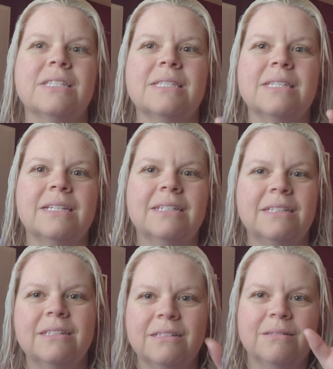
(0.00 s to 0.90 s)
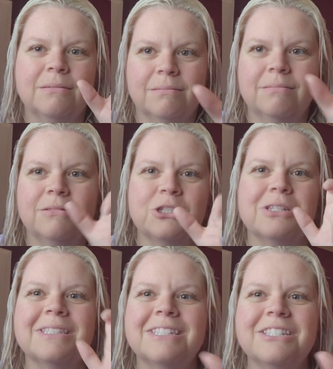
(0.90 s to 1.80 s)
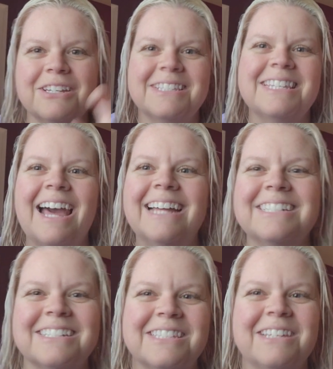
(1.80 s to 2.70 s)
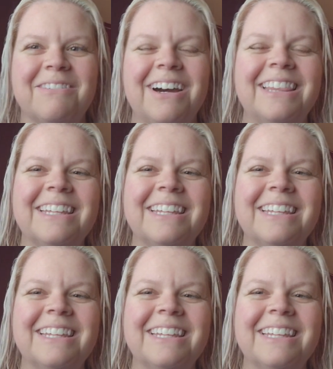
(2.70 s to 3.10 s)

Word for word: is just just that, just the one